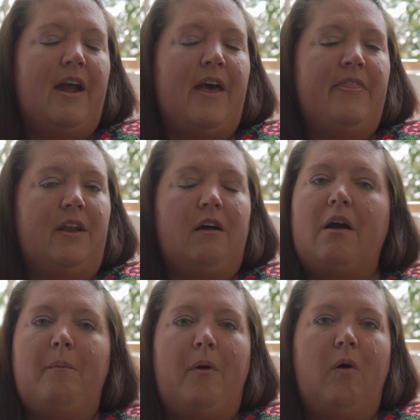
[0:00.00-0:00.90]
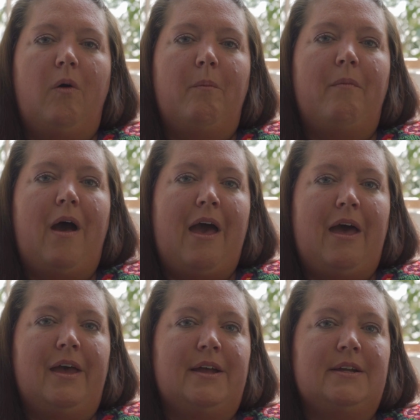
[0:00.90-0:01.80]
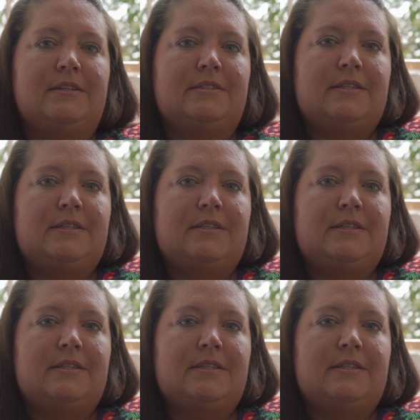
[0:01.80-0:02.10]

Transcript: and then I'll come home and